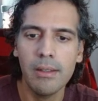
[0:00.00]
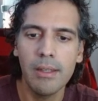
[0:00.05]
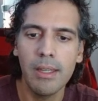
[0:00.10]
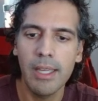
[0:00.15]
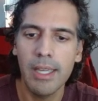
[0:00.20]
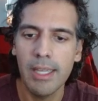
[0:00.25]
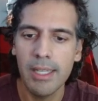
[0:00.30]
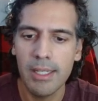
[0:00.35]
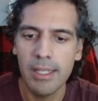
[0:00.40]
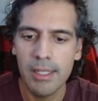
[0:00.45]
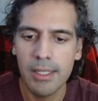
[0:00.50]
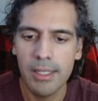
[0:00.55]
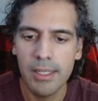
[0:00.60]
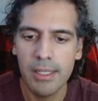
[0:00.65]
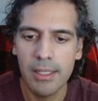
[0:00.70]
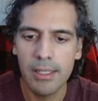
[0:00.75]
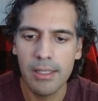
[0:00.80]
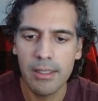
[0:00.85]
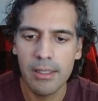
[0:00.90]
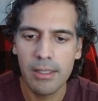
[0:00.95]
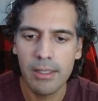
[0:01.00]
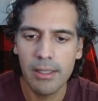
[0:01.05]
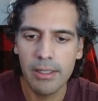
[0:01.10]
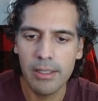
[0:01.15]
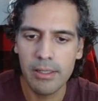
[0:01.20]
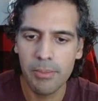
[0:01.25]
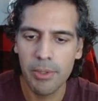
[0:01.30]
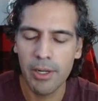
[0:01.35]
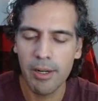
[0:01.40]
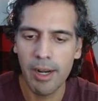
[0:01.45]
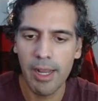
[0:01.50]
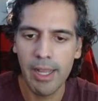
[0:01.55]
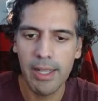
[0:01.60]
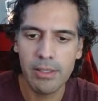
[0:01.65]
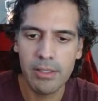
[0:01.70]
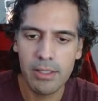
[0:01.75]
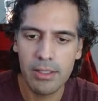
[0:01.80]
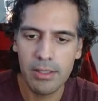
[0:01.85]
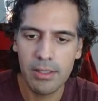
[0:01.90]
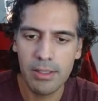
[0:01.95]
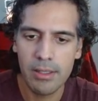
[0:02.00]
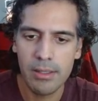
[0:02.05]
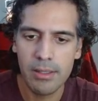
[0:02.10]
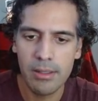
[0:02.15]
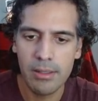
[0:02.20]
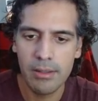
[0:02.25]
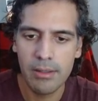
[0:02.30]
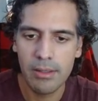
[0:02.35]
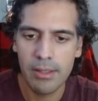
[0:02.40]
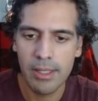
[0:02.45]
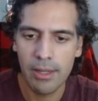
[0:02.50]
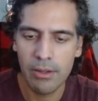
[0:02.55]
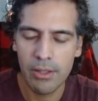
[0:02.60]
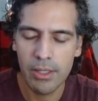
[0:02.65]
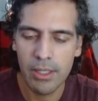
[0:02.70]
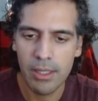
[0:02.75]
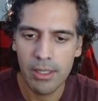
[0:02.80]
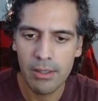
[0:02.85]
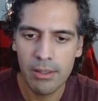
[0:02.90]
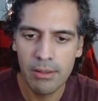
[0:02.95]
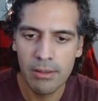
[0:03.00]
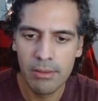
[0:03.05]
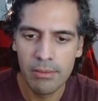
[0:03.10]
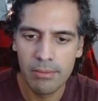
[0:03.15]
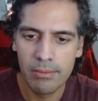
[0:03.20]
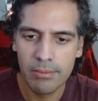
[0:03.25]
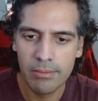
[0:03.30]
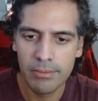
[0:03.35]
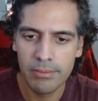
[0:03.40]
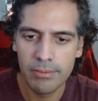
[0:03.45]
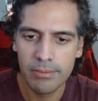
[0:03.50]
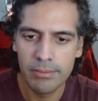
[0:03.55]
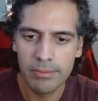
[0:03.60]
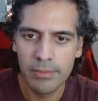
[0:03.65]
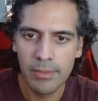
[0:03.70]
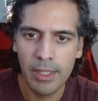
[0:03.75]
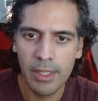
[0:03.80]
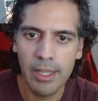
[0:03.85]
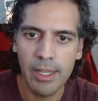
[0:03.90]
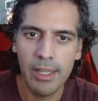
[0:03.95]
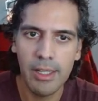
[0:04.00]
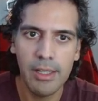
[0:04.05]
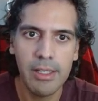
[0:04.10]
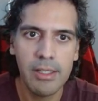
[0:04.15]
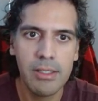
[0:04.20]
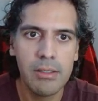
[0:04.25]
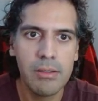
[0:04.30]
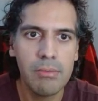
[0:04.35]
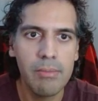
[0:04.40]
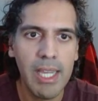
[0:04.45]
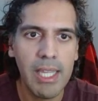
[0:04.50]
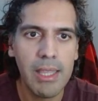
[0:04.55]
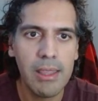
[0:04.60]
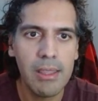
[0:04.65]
And let's put our answer down here. And let's make